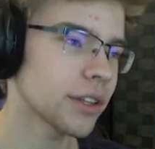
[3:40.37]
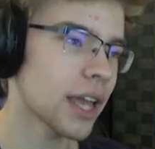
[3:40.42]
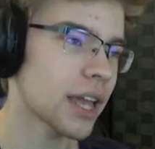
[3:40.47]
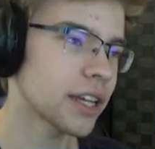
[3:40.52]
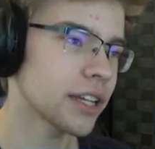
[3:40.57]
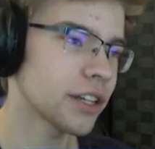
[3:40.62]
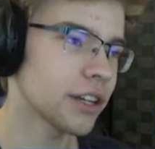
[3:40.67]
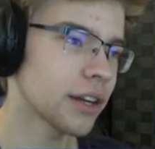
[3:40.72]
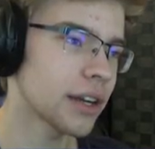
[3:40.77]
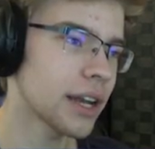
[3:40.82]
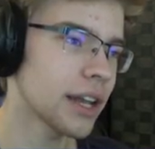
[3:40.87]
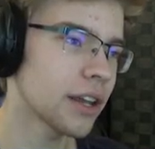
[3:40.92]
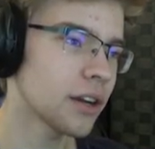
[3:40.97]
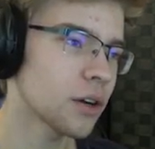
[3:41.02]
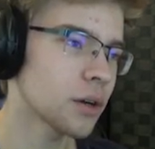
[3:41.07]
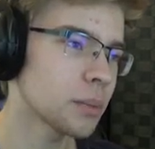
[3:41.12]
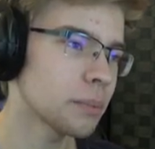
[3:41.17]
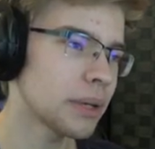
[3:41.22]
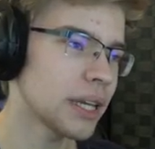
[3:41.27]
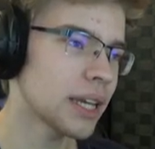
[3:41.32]
let your
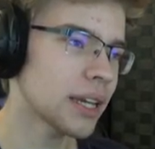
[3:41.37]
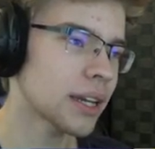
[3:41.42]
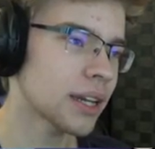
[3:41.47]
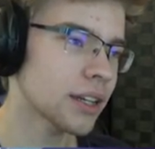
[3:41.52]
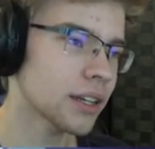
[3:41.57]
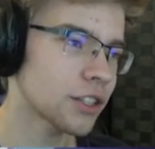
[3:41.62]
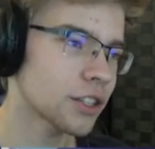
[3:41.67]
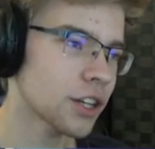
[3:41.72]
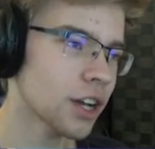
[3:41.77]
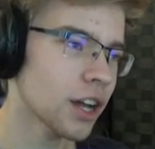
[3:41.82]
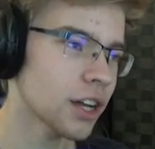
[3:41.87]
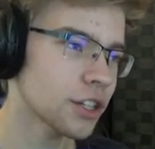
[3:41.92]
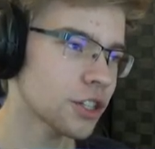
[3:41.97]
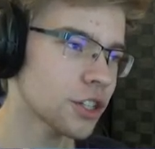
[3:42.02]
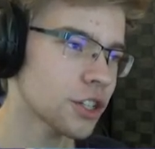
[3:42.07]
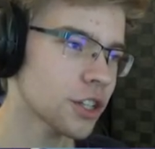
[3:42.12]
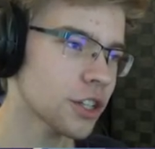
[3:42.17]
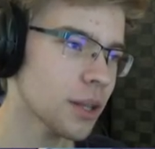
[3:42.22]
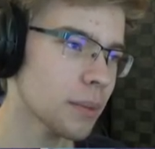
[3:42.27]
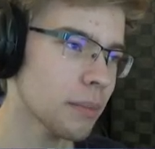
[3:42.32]
little beak
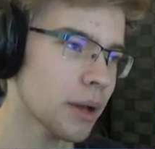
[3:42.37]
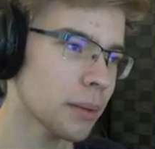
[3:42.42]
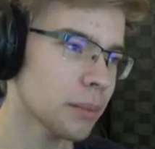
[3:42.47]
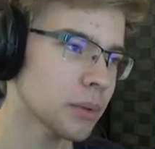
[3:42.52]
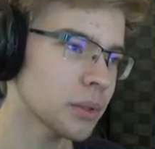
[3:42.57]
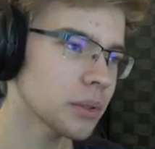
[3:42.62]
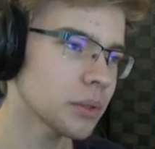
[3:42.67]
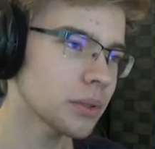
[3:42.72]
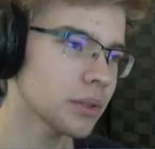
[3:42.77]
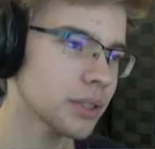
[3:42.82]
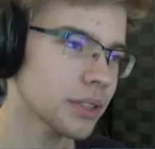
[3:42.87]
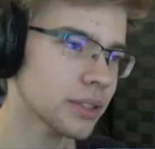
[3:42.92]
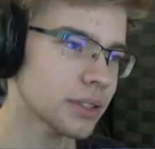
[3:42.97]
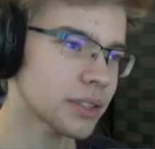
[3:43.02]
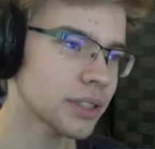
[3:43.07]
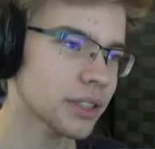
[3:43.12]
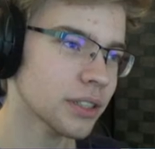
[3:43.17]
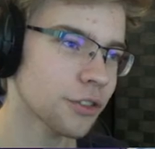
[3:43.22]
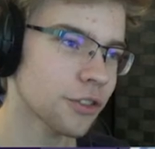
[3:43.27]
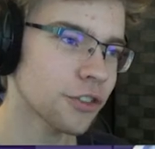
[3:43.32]
touch the bubble
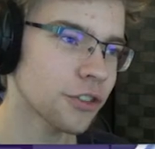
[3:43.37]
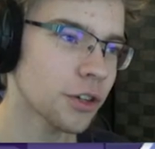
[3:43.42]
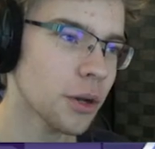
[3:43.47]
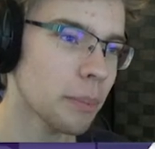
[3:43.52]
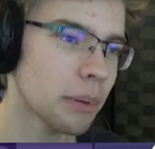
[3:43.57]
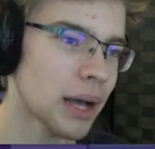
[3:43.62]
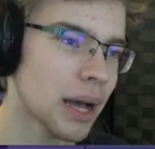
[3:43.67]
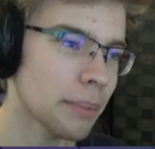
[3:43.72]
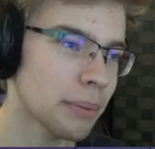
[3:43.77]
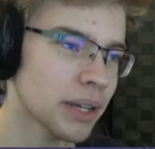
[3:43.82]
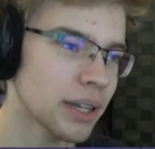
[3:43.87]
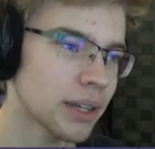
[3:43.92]
or else you'll pop